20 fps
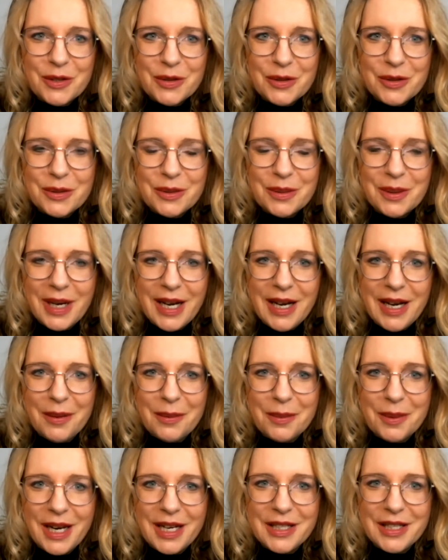to you
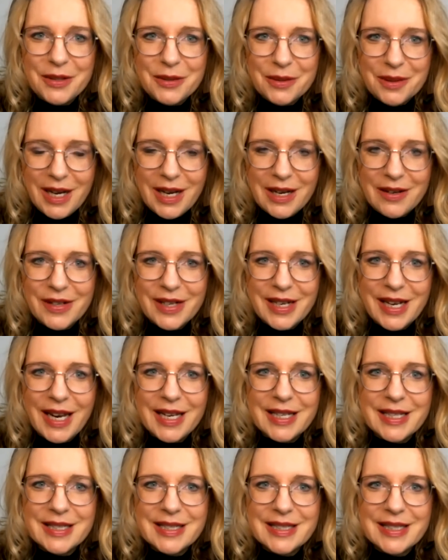where you are
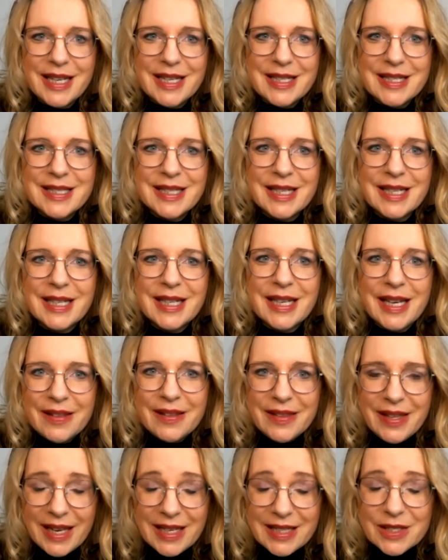located. Yes,
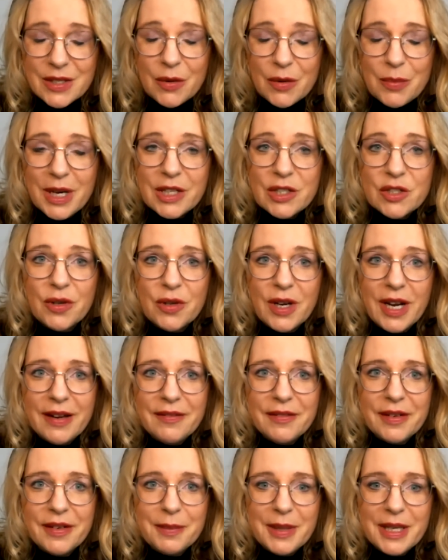thanks so much for
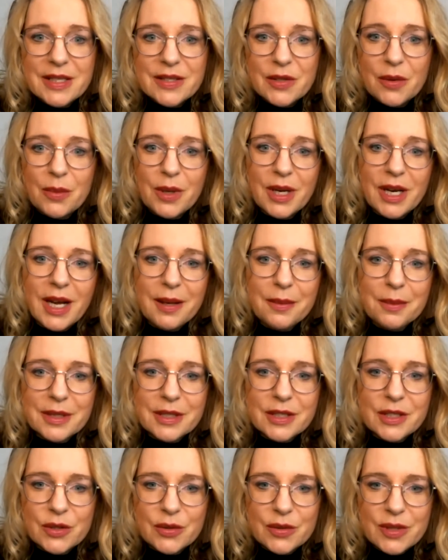having me. So what I
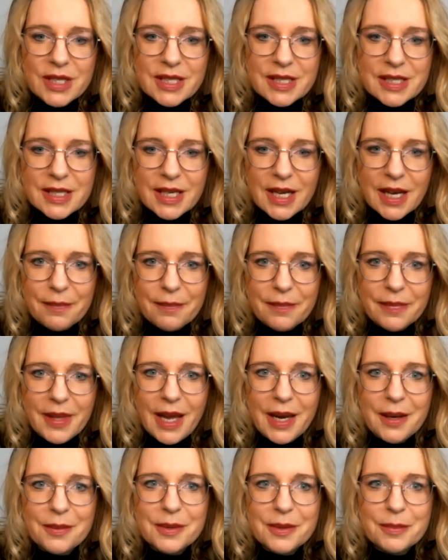will do is
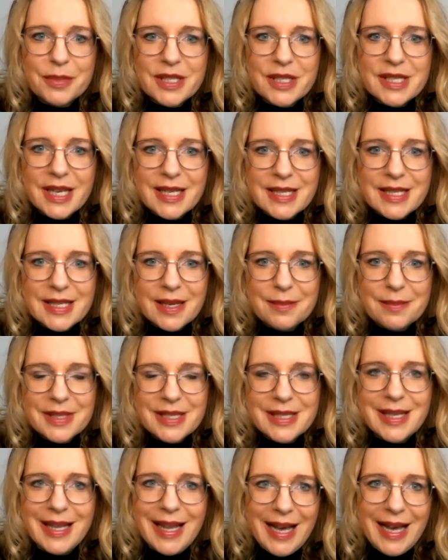I will present some
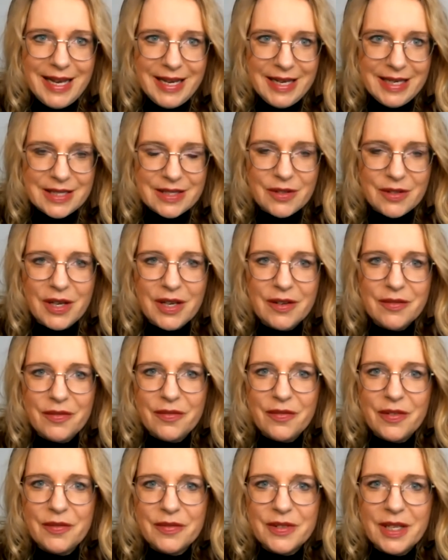slides. So I have
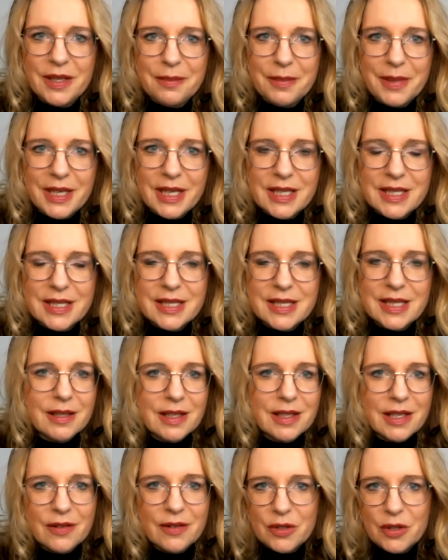15 minutes
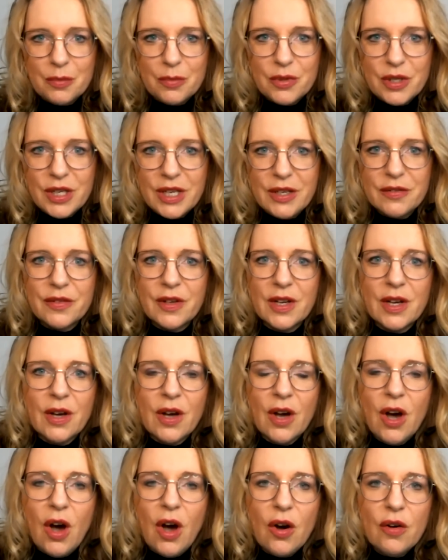and give you a brief
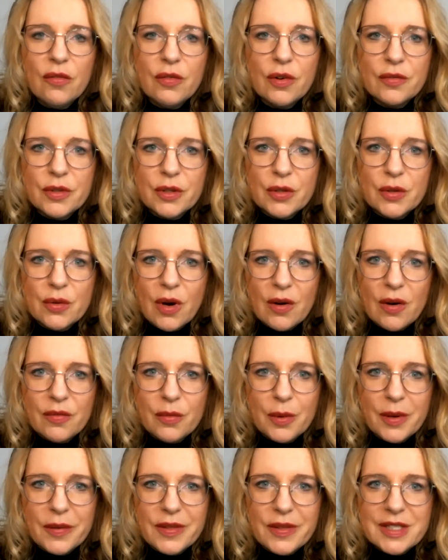overview
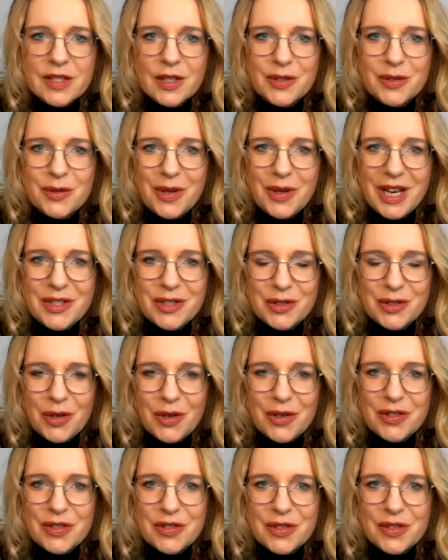of what the situation
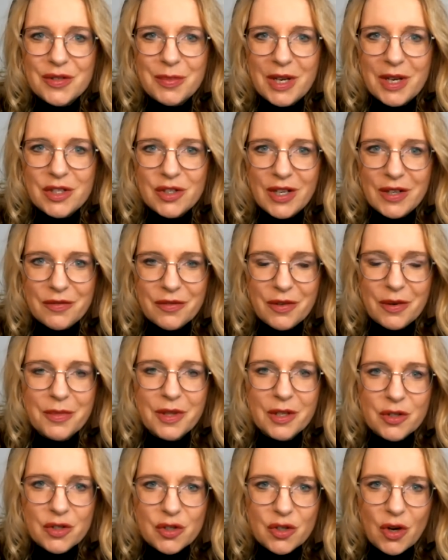also, especially from
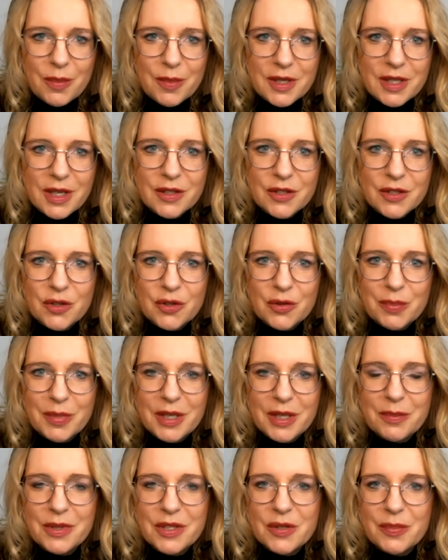the German and
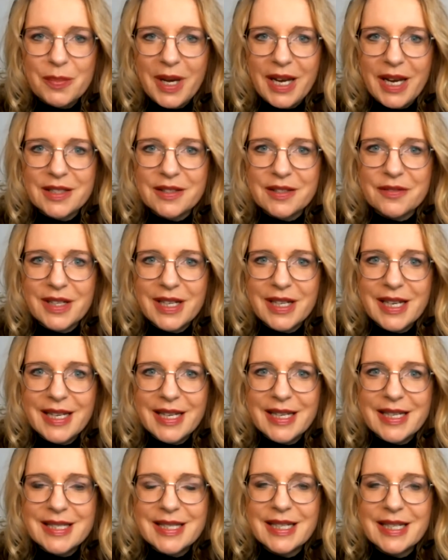European perspective
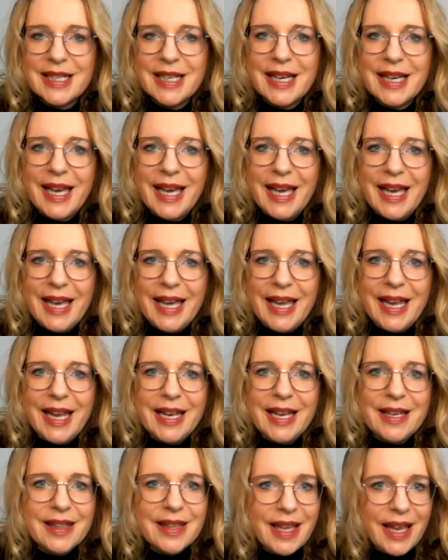is,
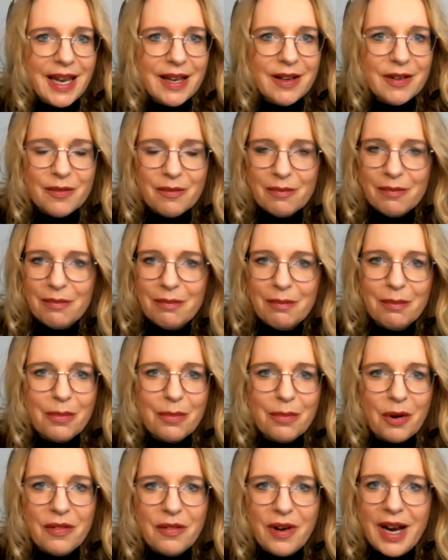and then
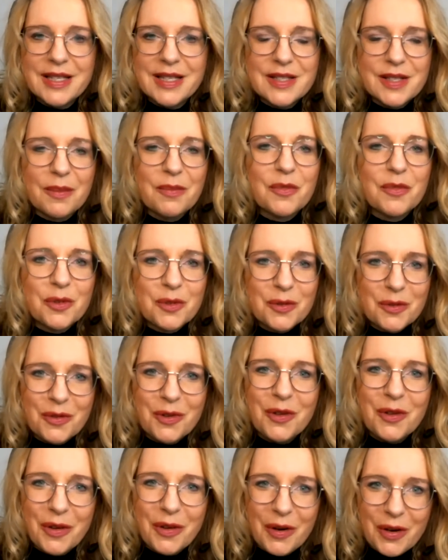provide some food
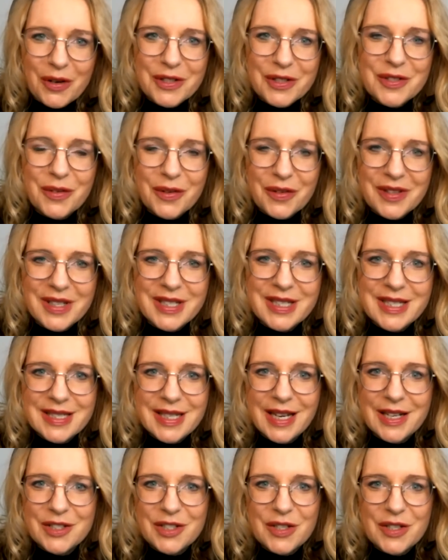for thoughts for the
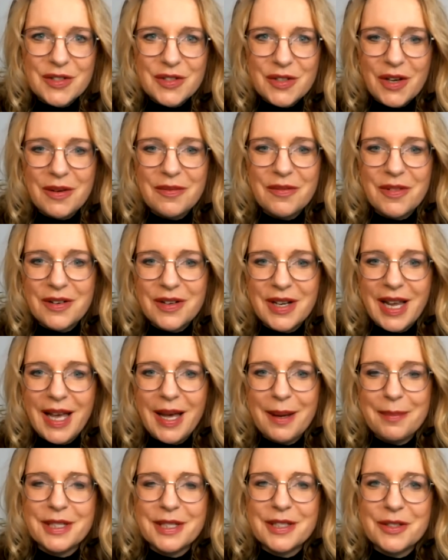discussion. So I'm very
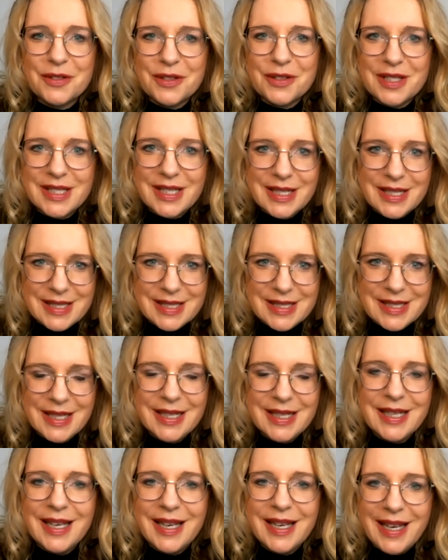happy to discuss
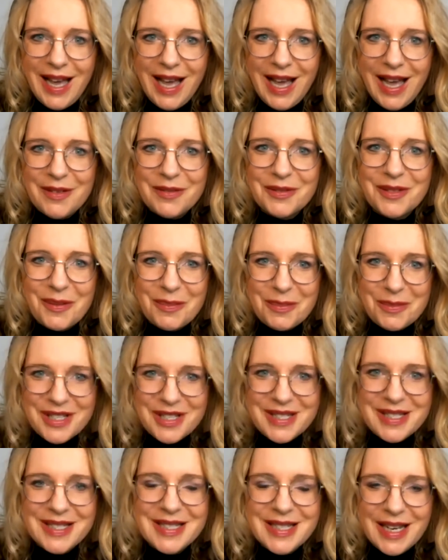after the
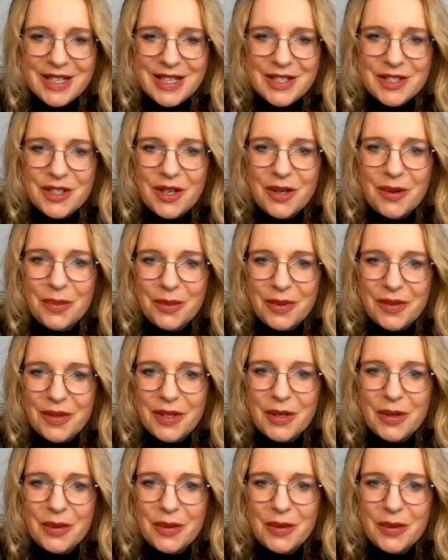presentation with